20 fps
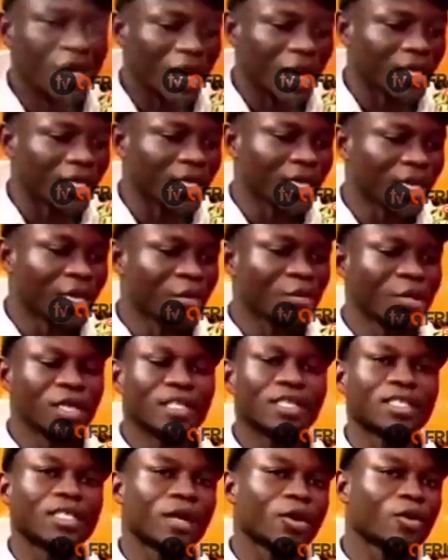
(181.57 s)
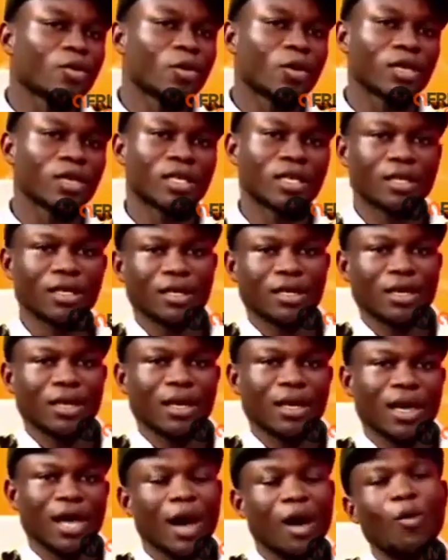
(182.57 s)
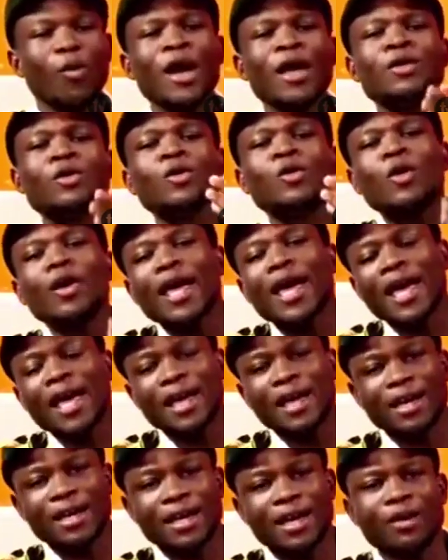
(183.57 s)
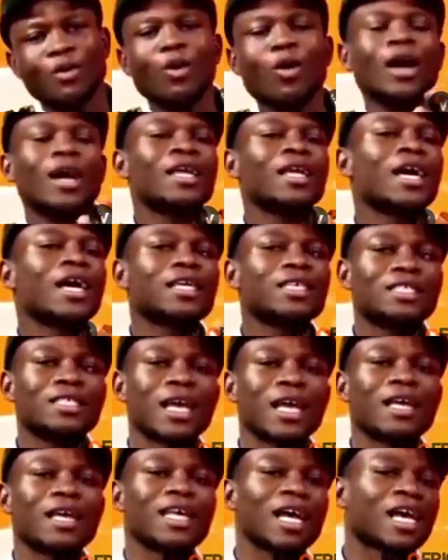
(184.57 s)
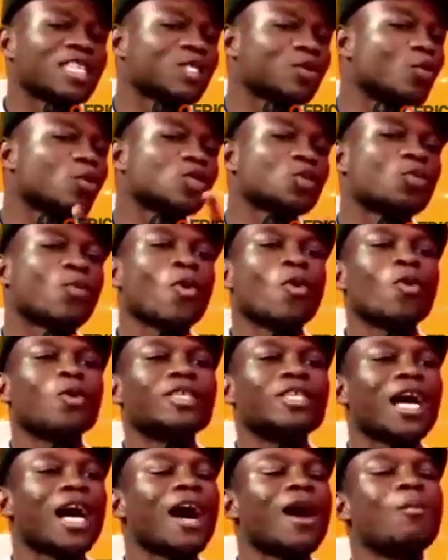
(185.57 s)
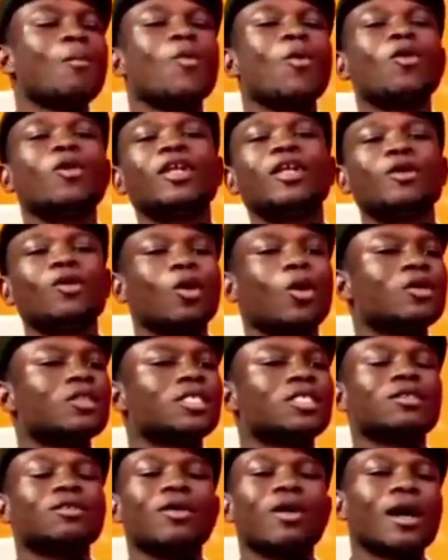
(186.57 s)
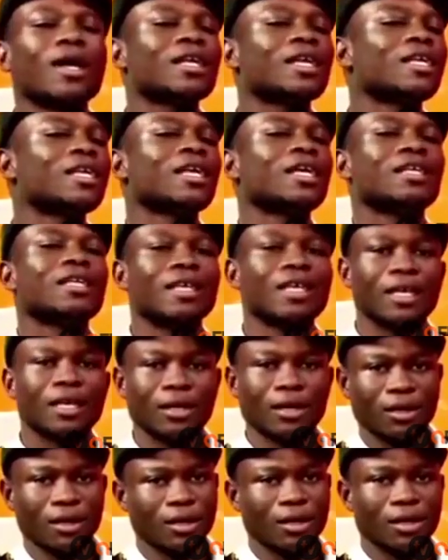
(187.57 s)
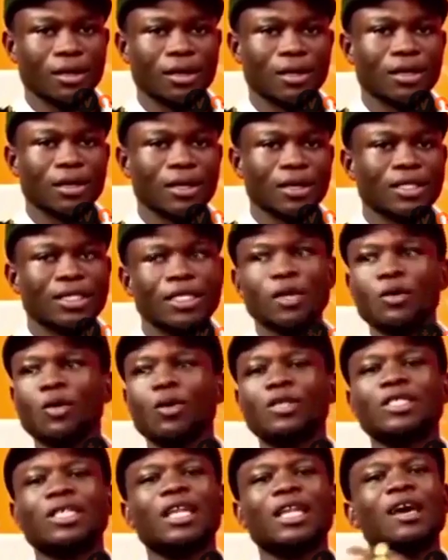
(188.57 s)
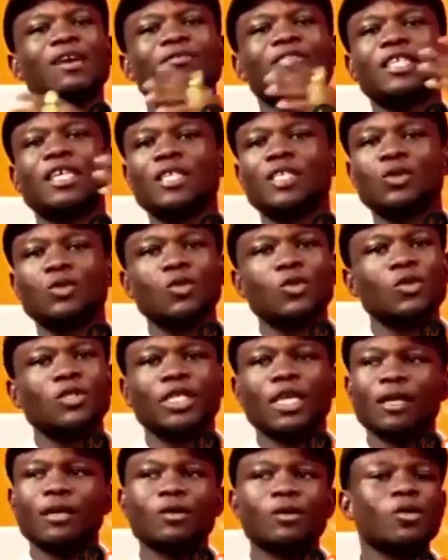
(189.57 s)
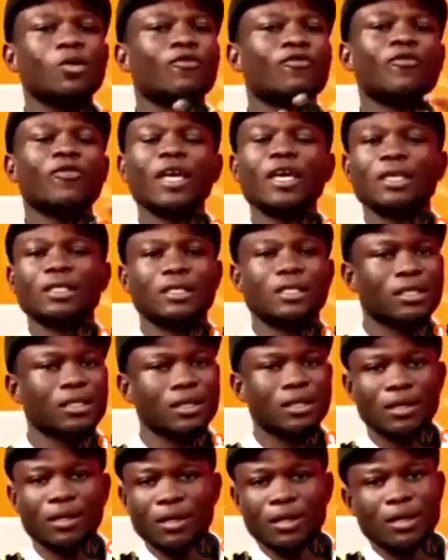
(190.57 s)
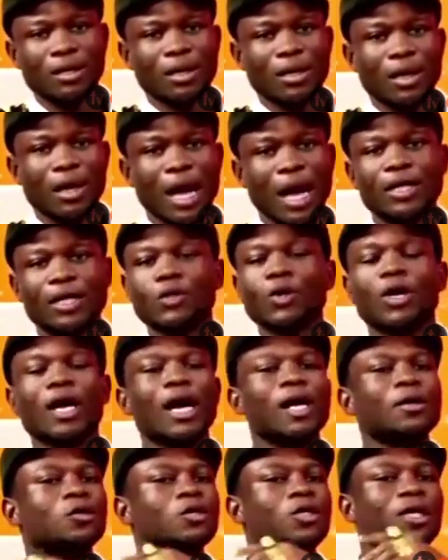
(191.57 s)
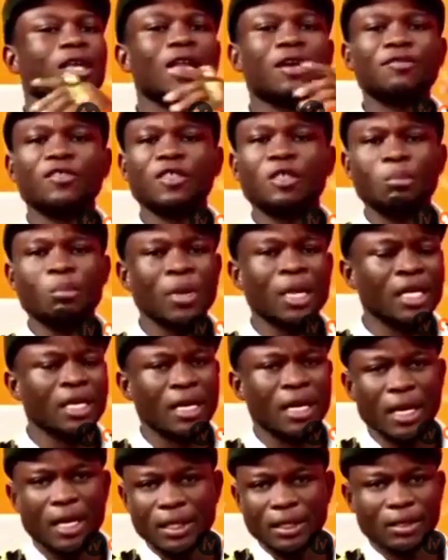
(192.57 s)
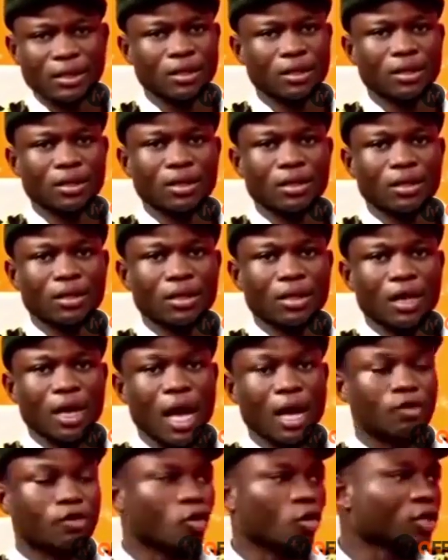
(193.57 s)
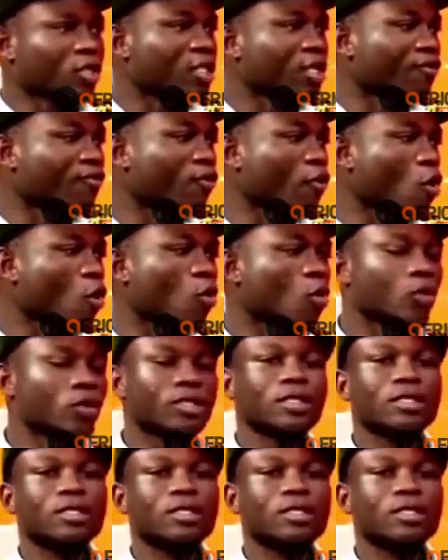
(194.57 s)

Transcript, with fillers: at the naming ceremony. And when you heard an organized night has postponed our mourning until another day, serious laughters rooted your face, and your country left midnight across the forecourt